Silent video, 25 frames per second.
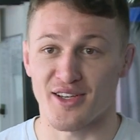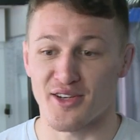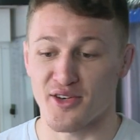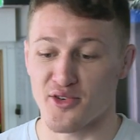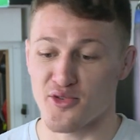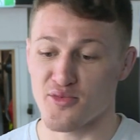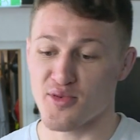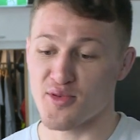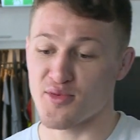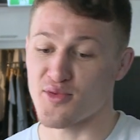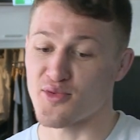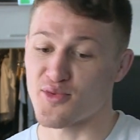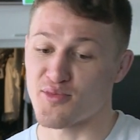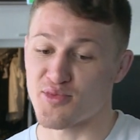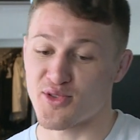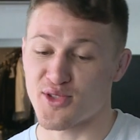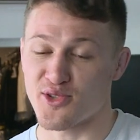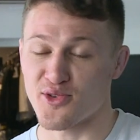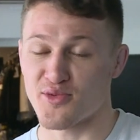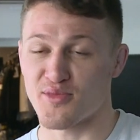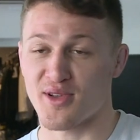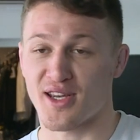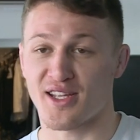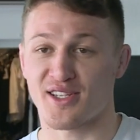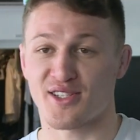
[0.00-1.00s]
new people
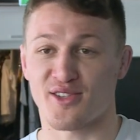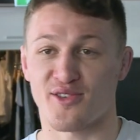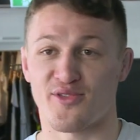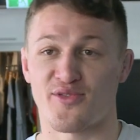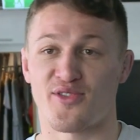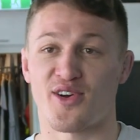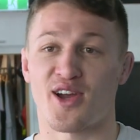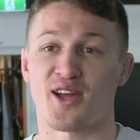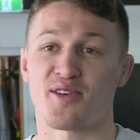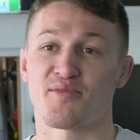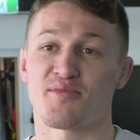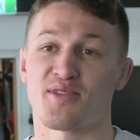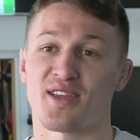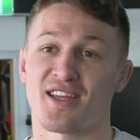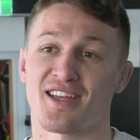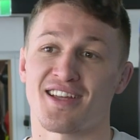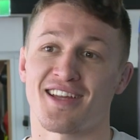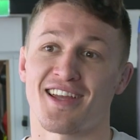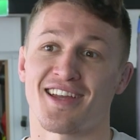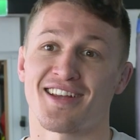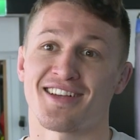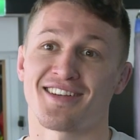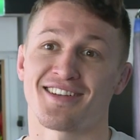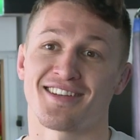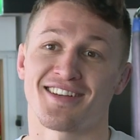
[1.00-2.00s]
still manage to find me
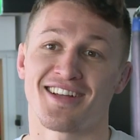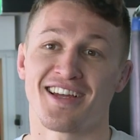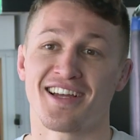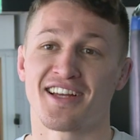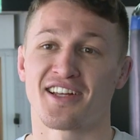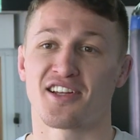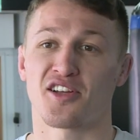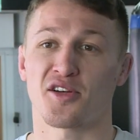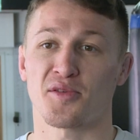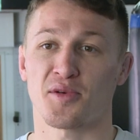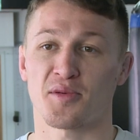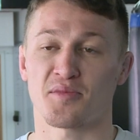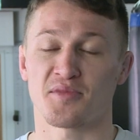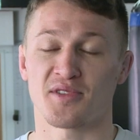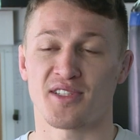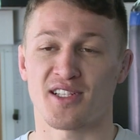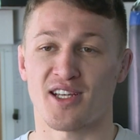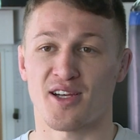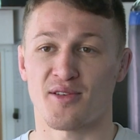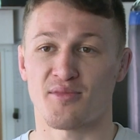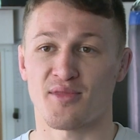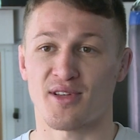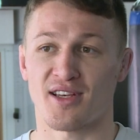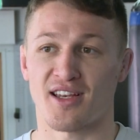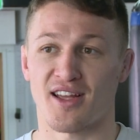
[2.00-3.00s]
and come up and
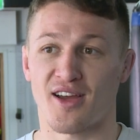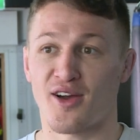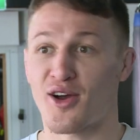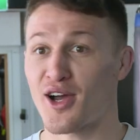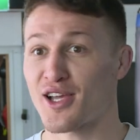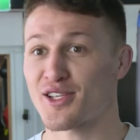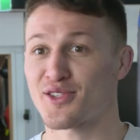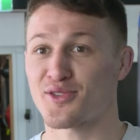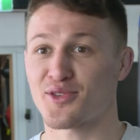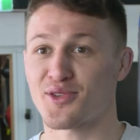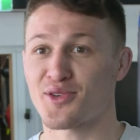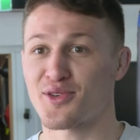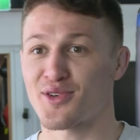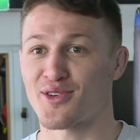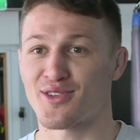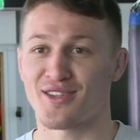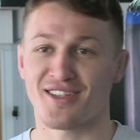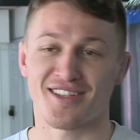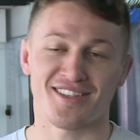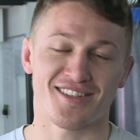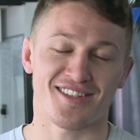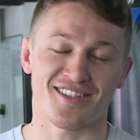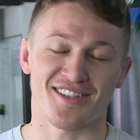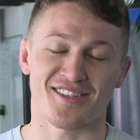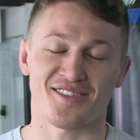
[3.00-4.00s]
tell me, like, oh, I saw you on
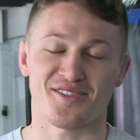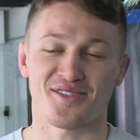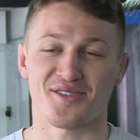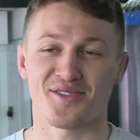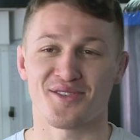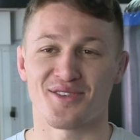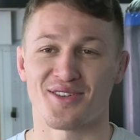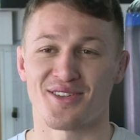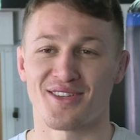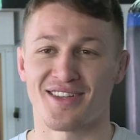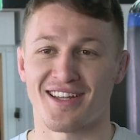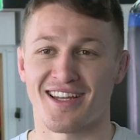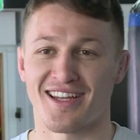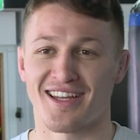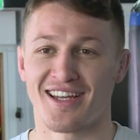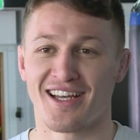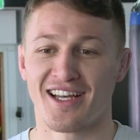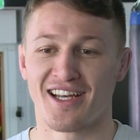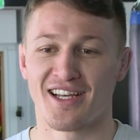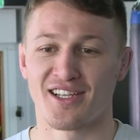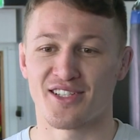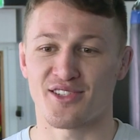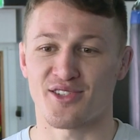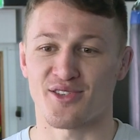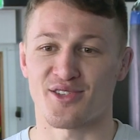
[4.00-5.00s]
this, I saw you on that.
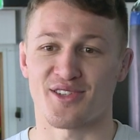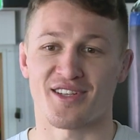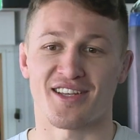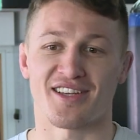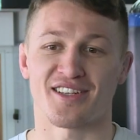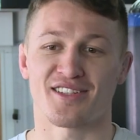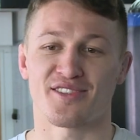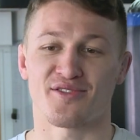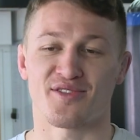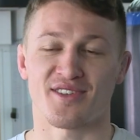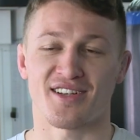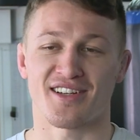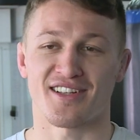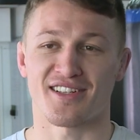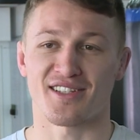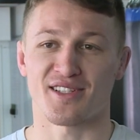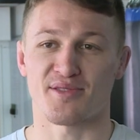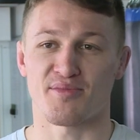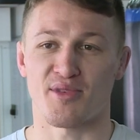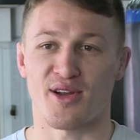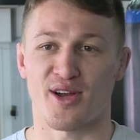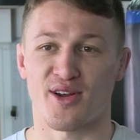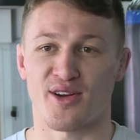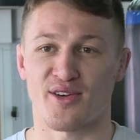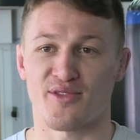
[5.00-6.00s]
So, yeah, it's really
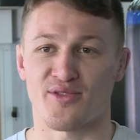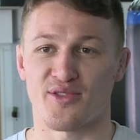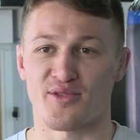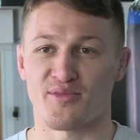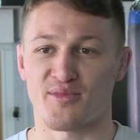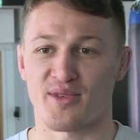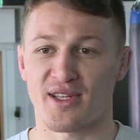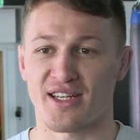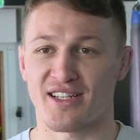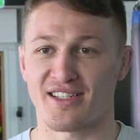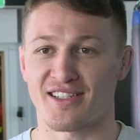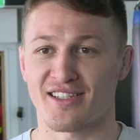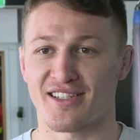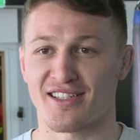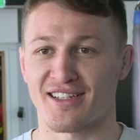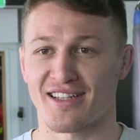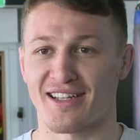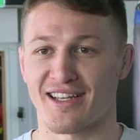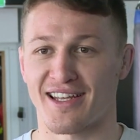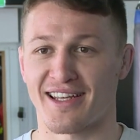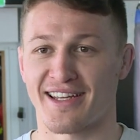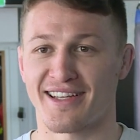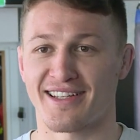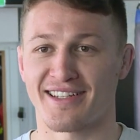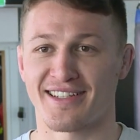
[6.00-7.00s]
inspiring for me to see
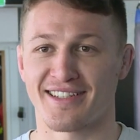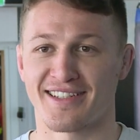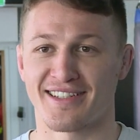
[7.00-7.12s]
that.